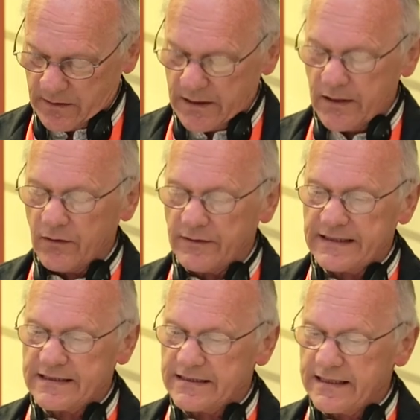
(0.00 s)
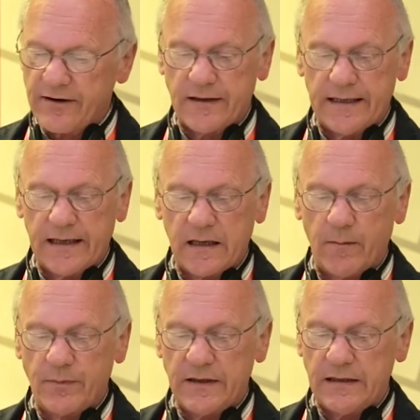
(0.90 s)
and not necessarily
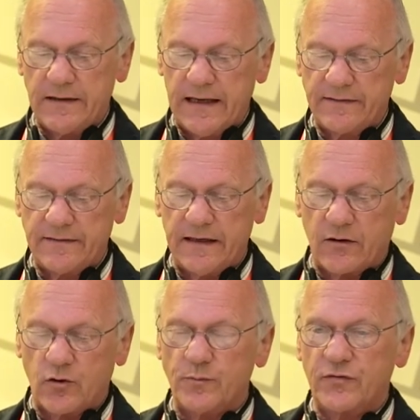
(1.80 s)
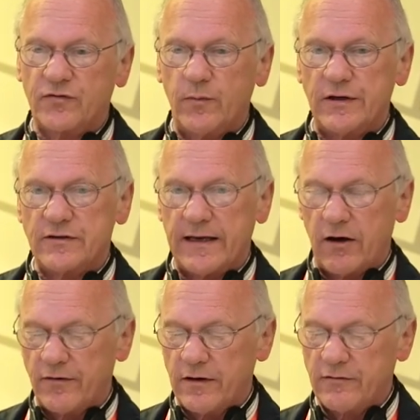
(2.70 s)
accompanying the ethnic groups from which they
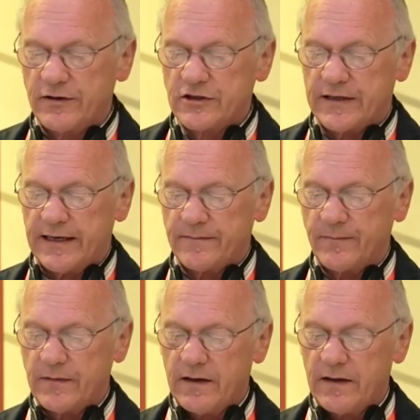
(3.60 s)
originate.